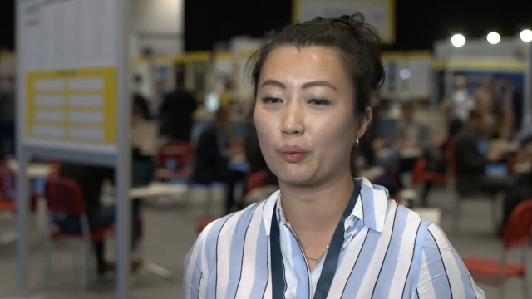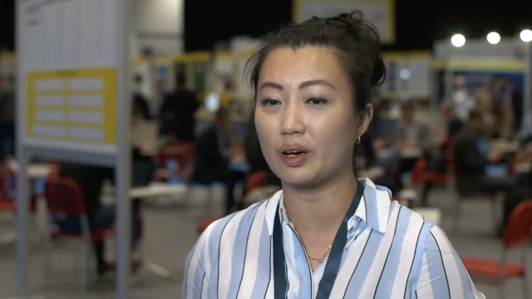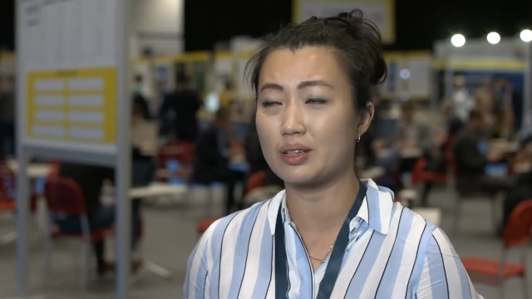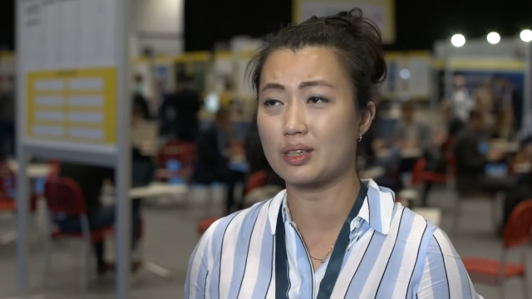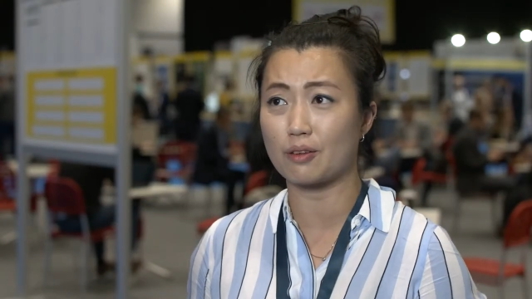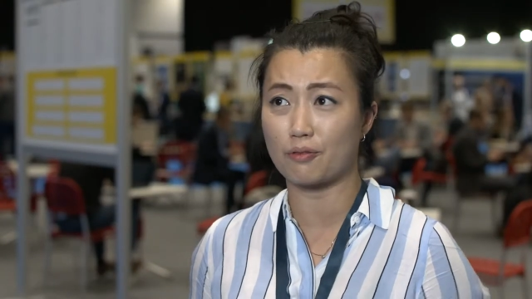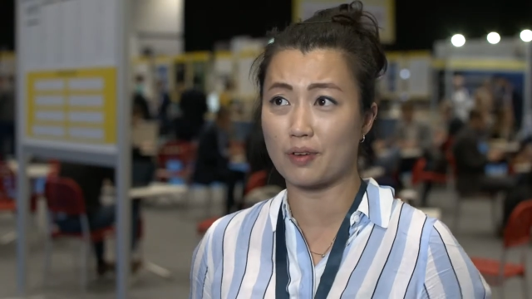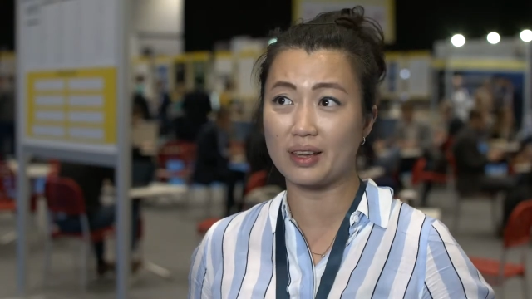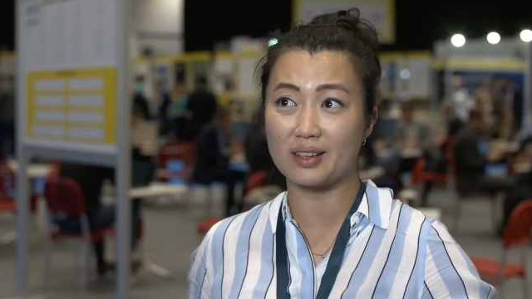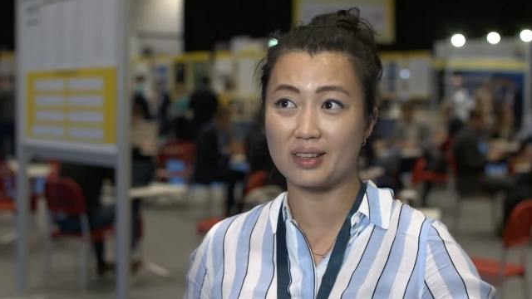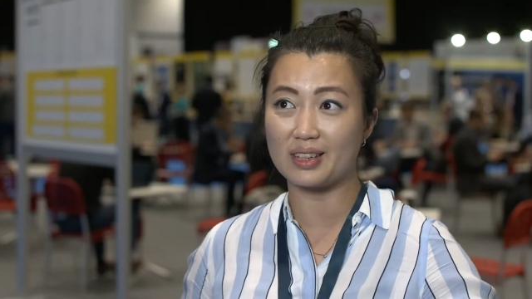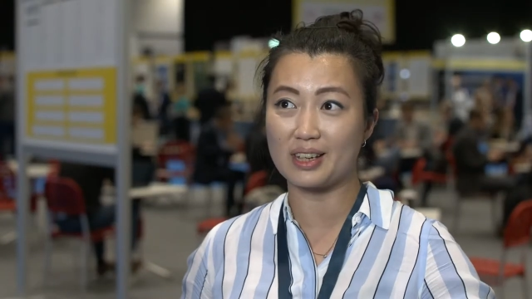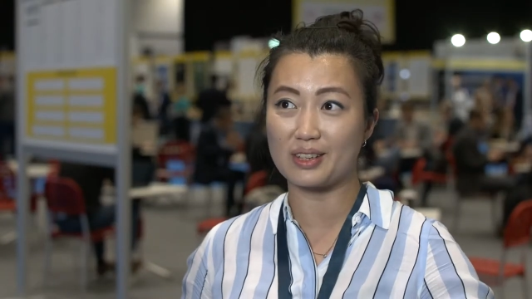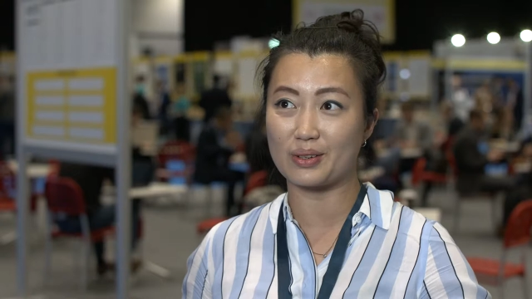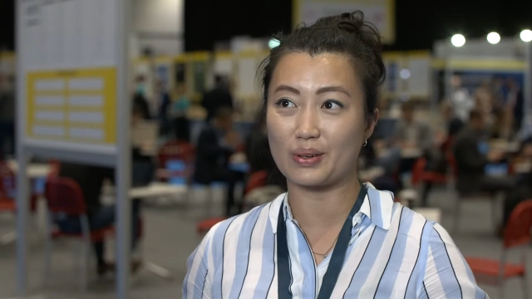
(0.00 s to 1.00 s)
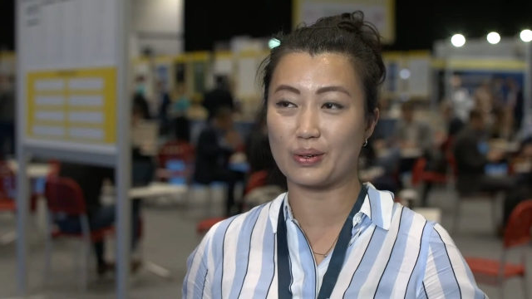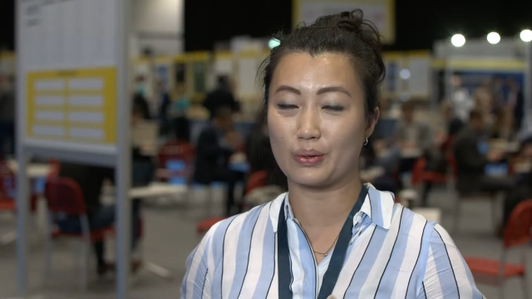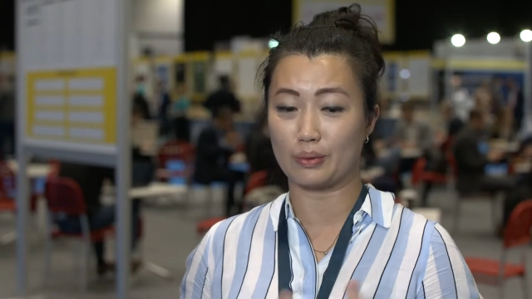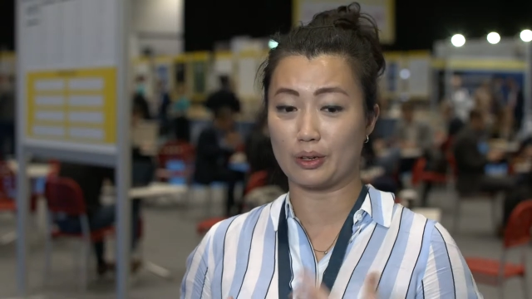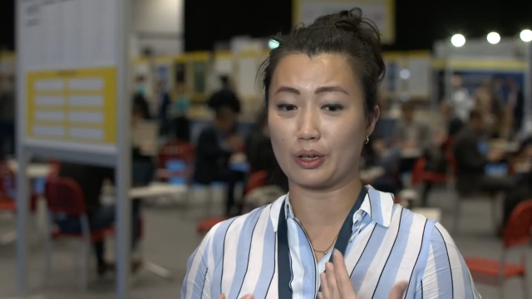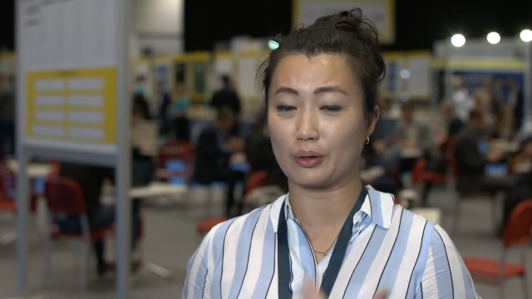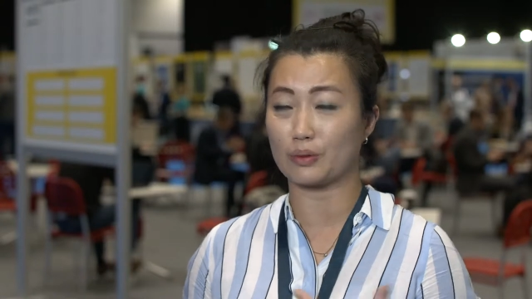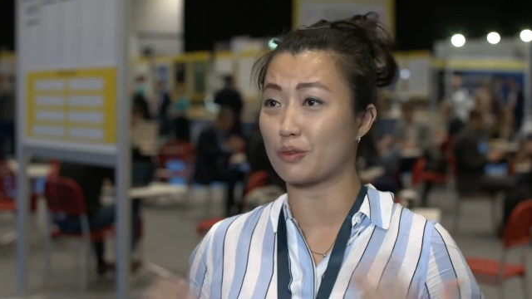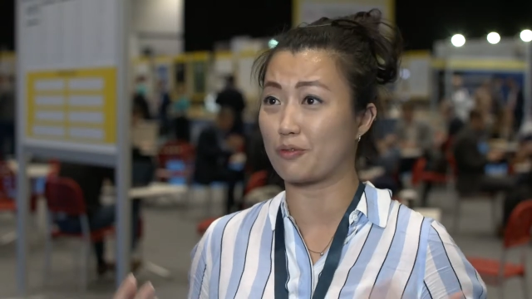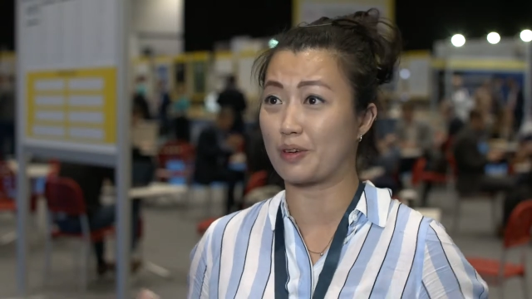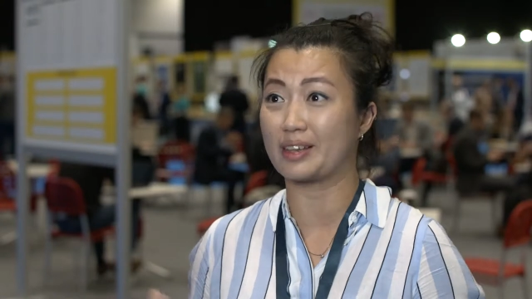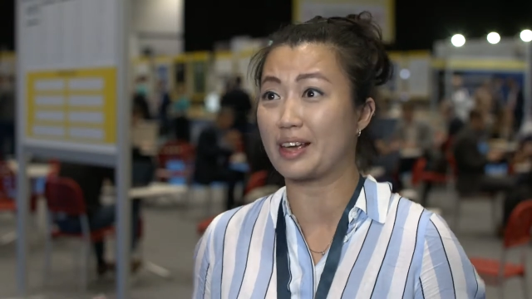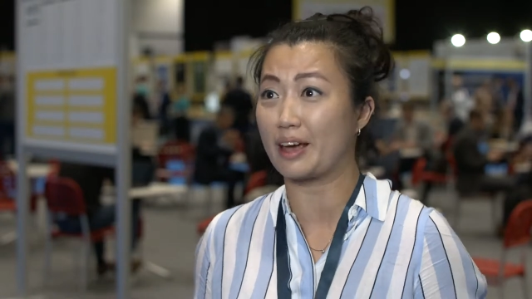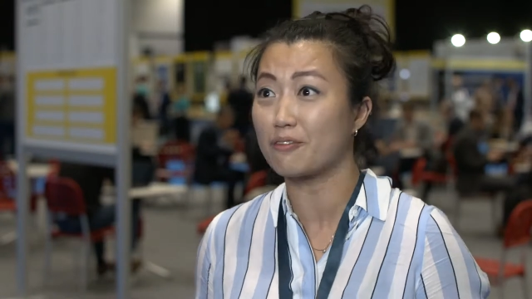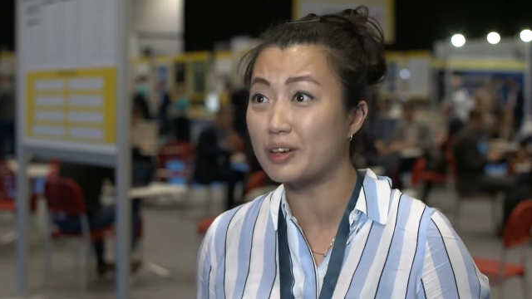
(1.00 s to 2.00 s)
whereas defenders need to, you know,
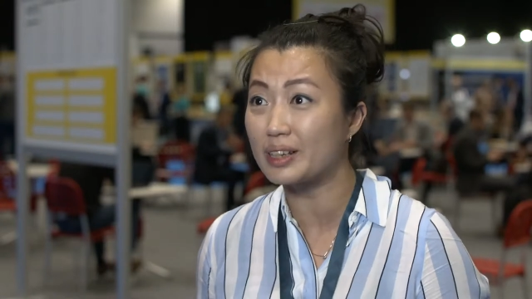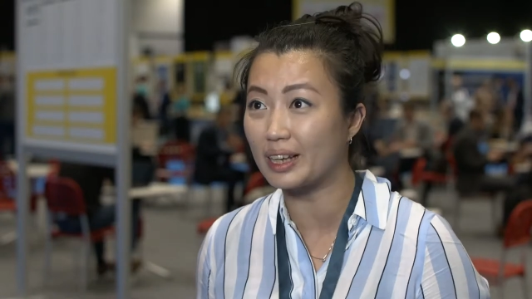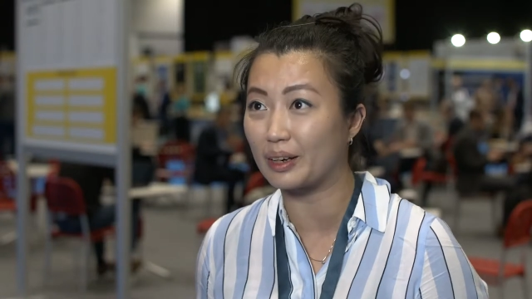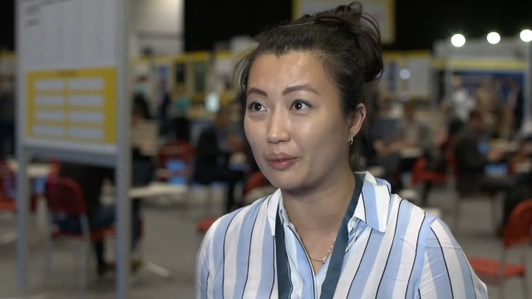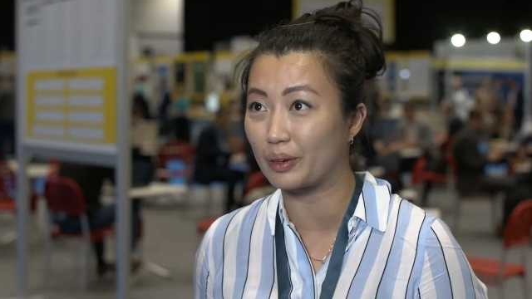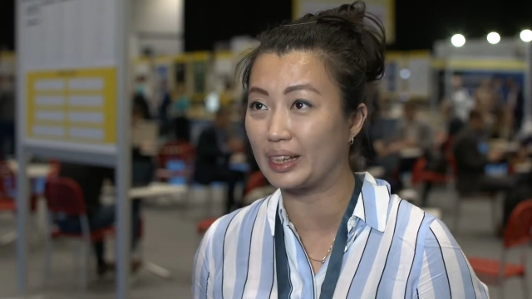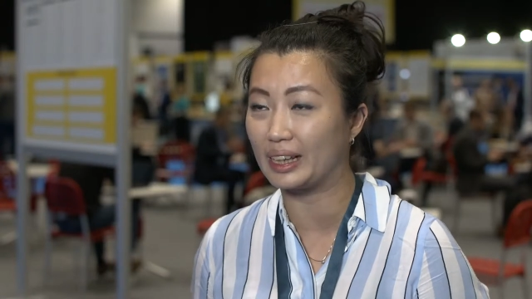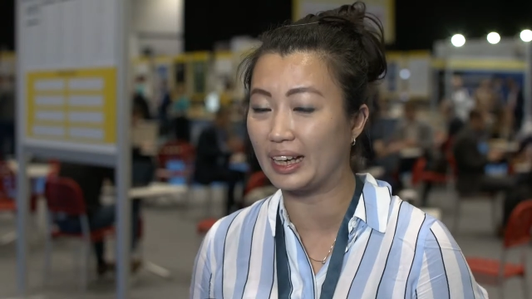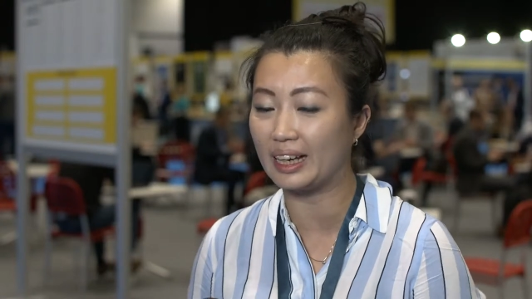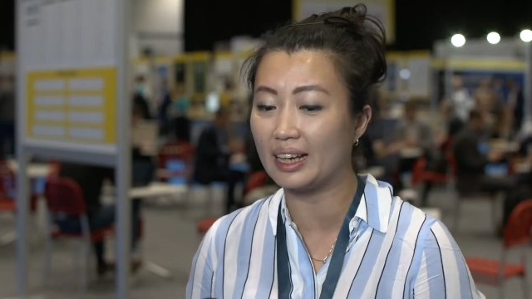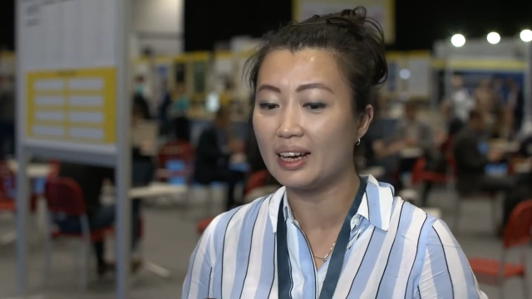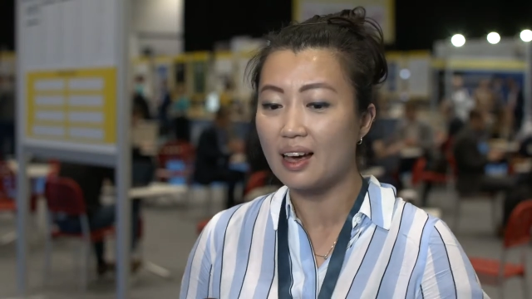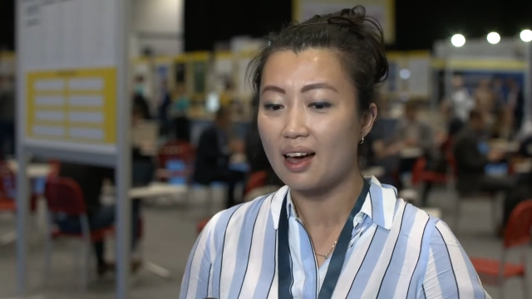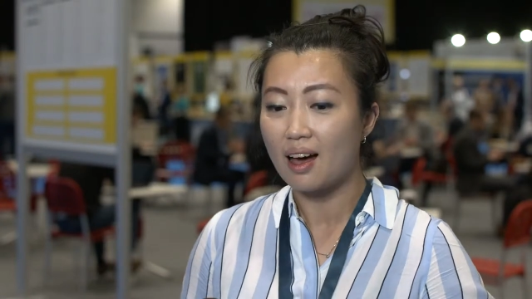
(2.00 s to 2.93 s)
defend everything, really.